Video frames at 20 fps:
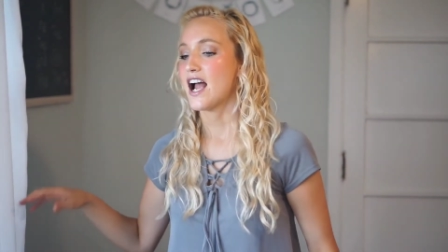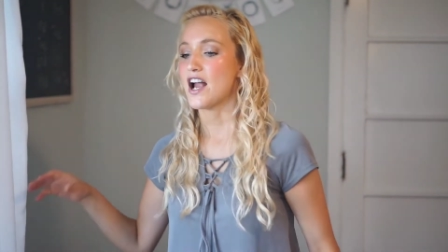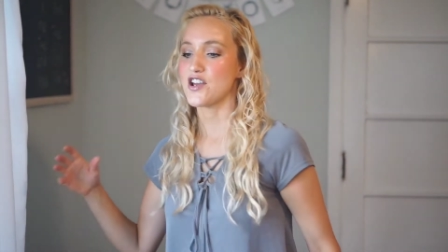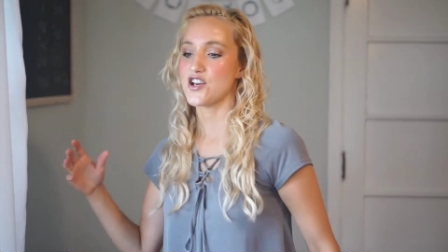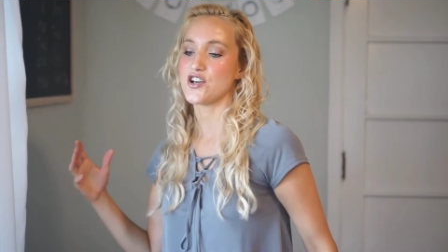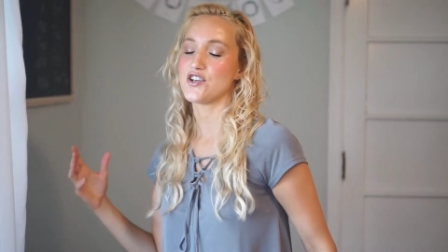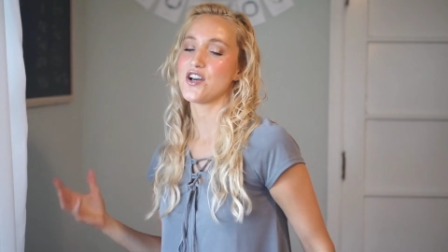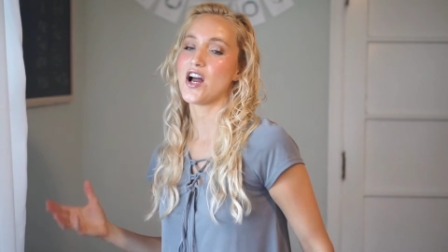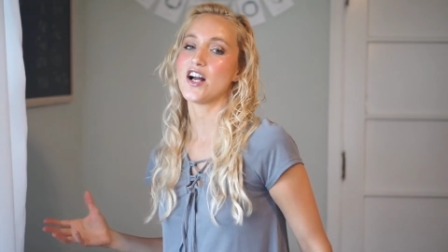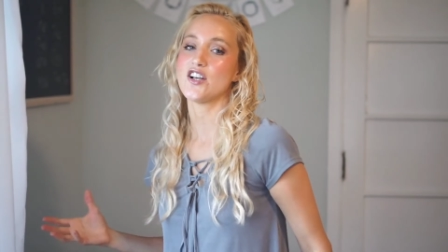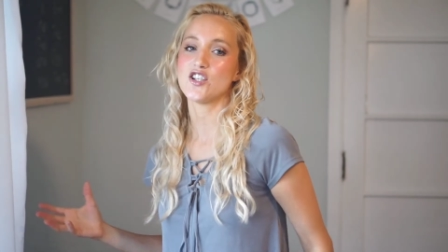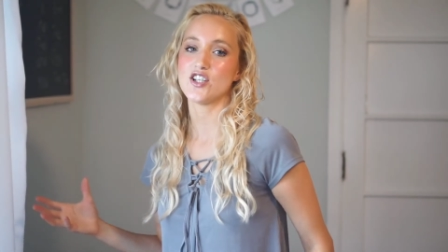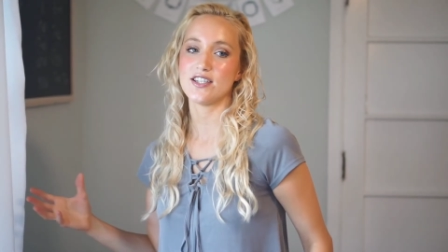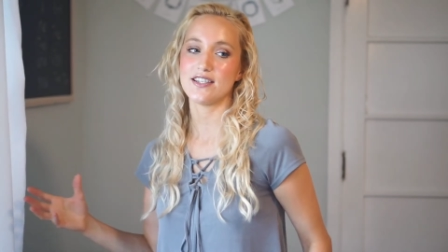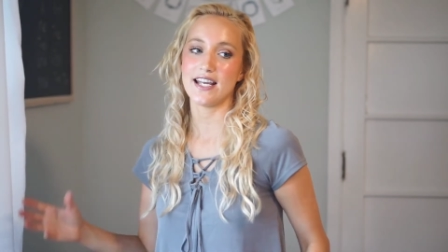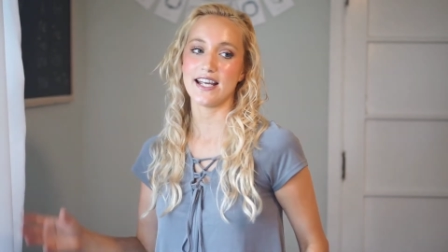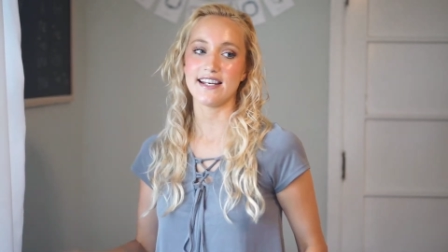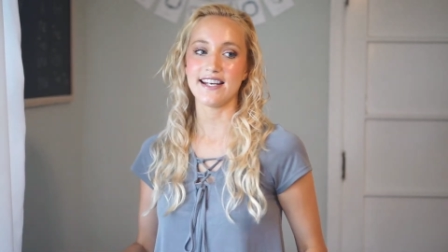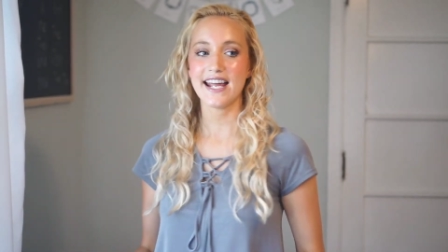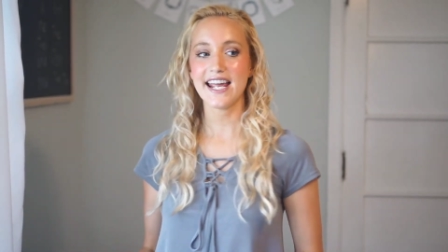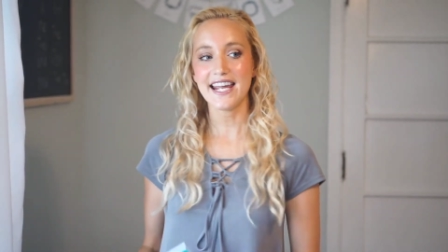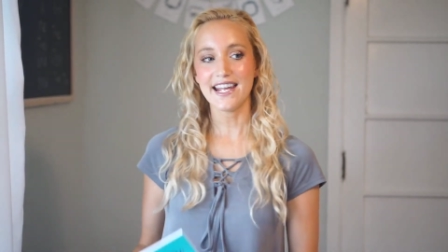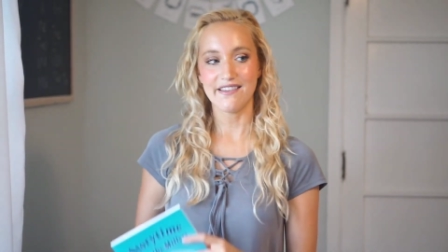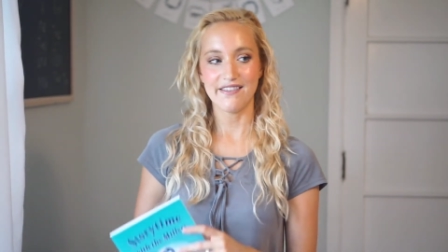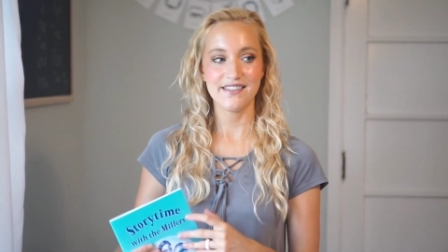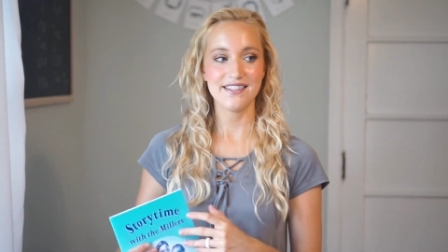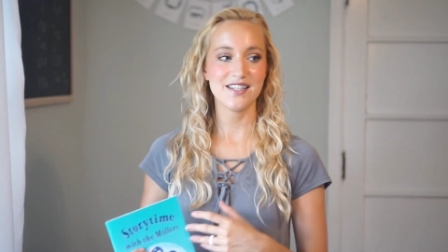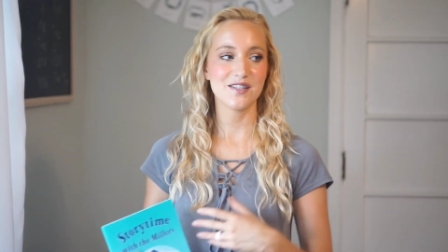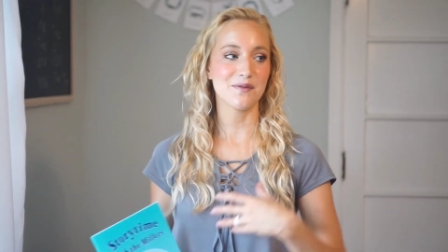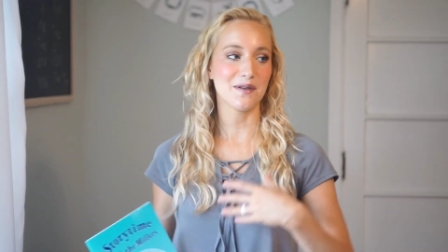And you're not just saying, hey,
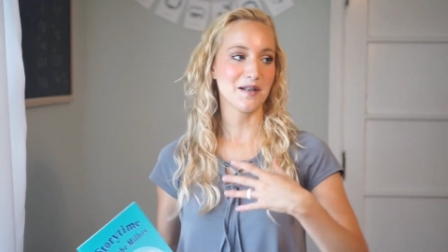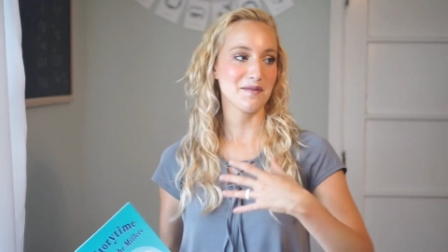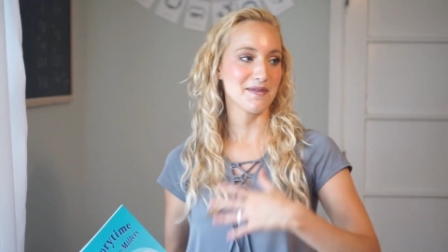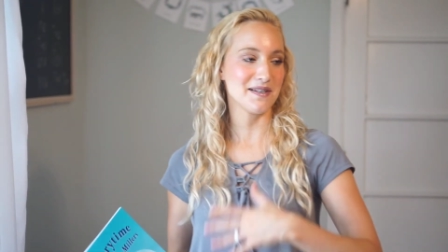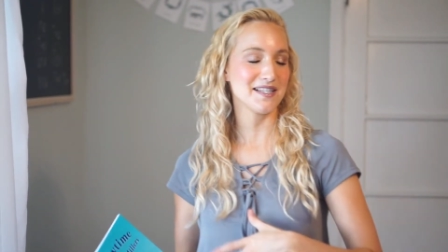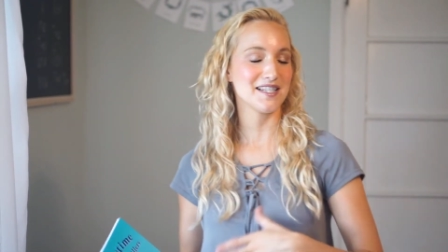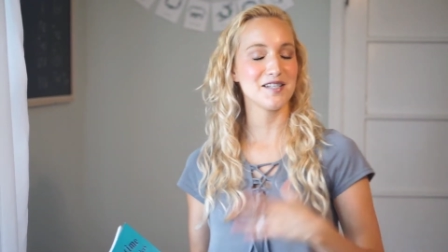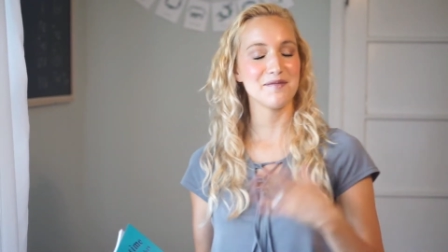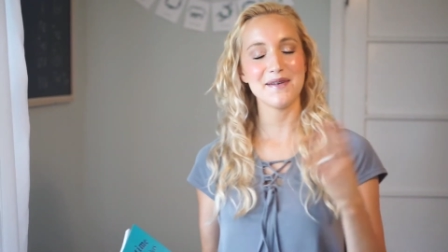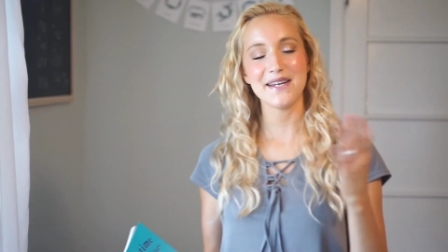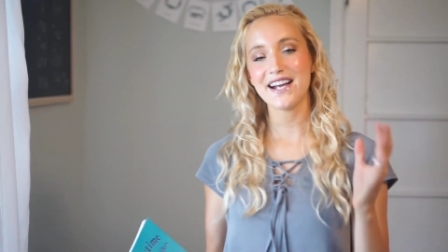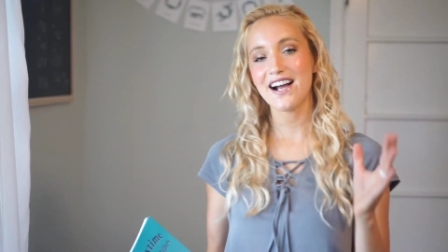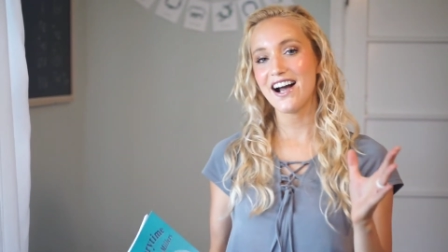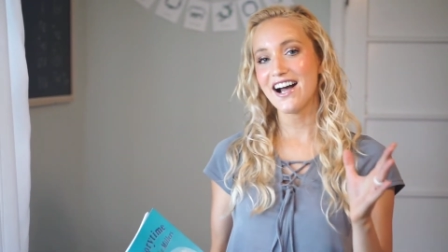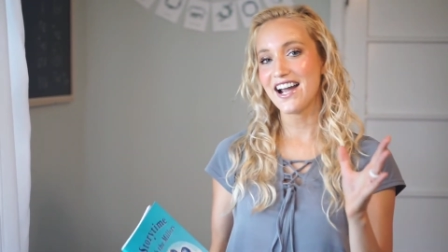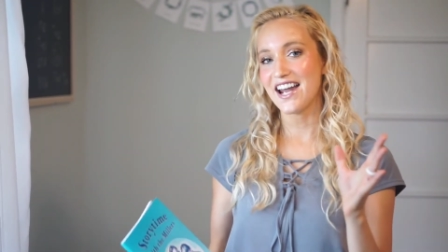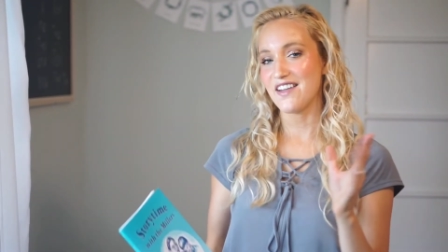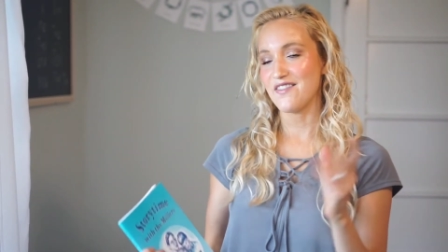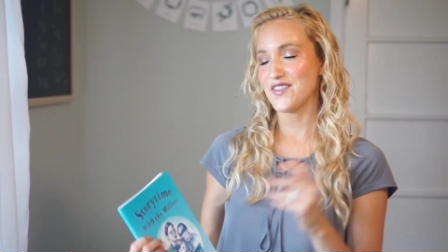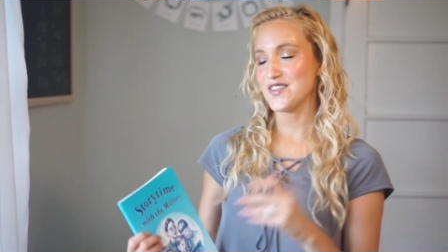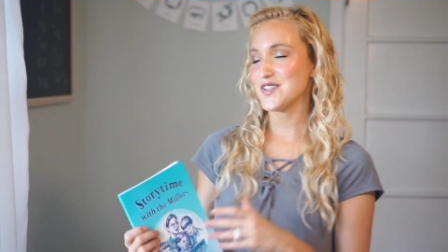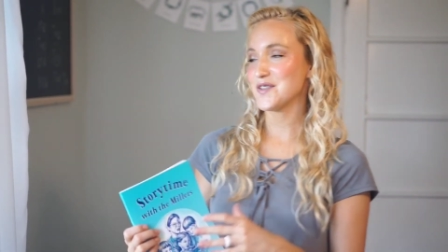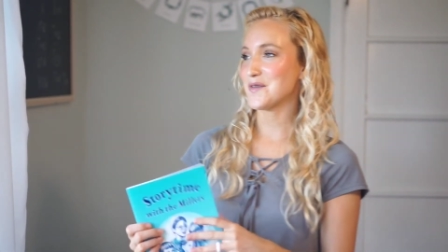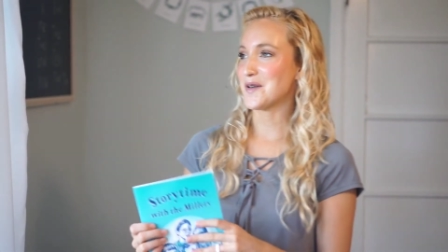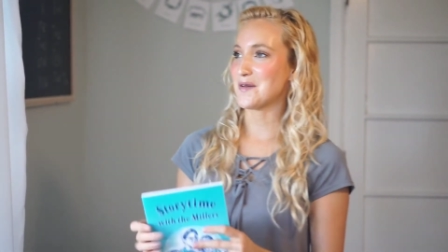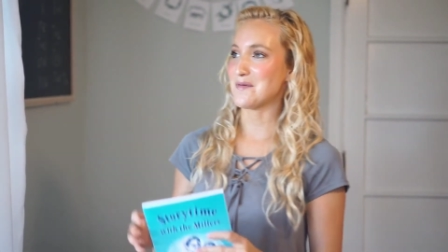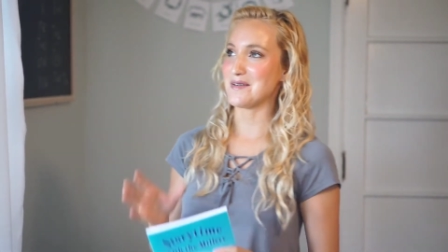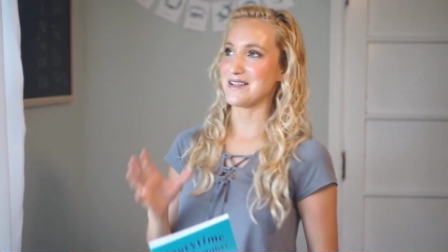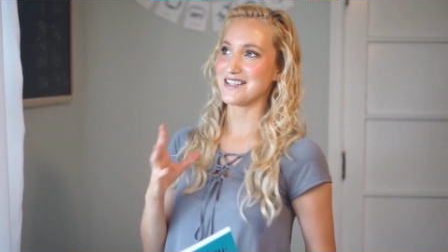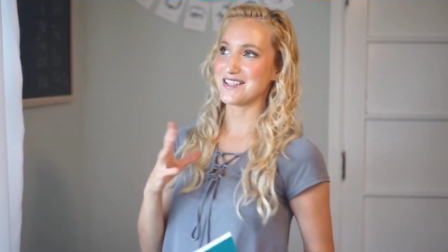this is what it means to be kind, this is
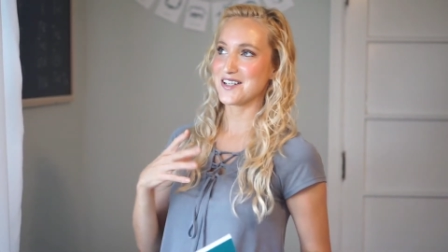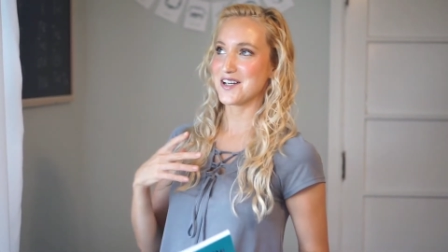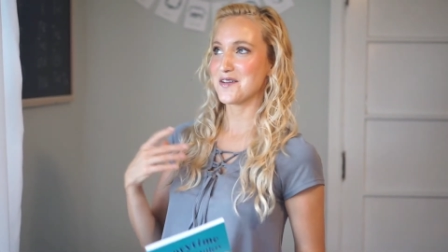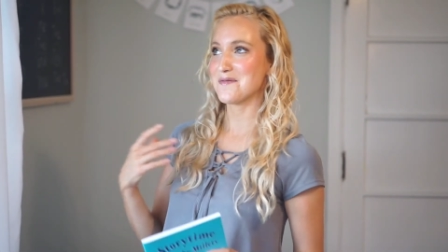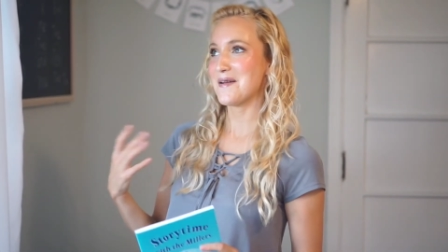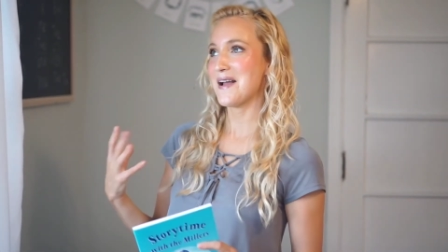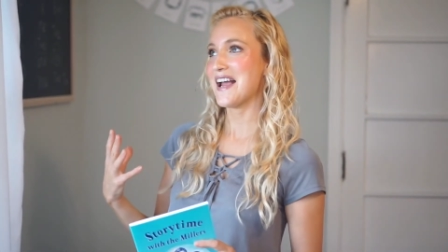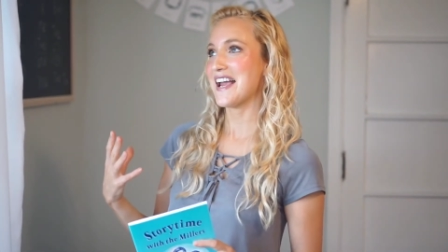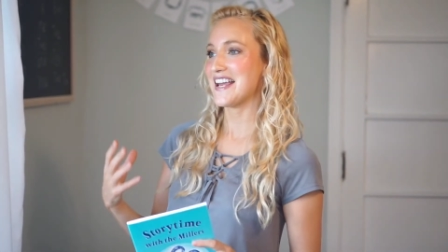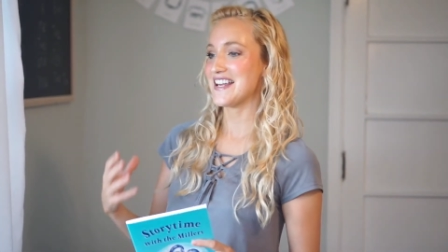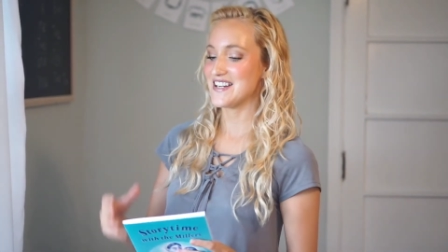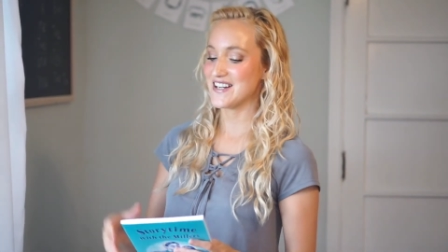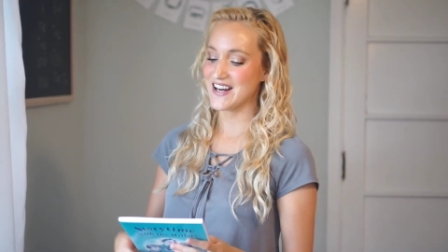what it means to obey.